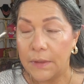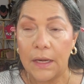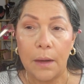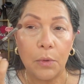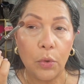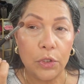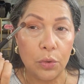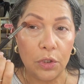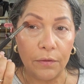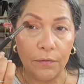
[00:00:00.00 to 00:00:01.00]
And I'm going
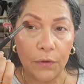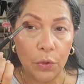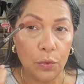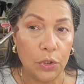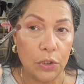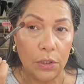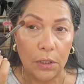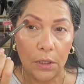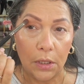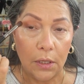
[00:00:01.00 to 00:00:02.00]
to diffuse
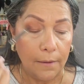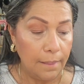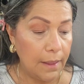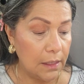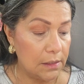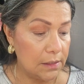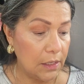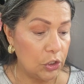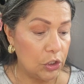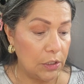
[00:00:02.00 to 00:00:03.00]
that
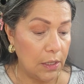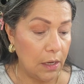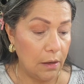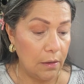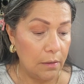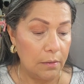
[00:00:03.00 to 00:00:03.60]
section there.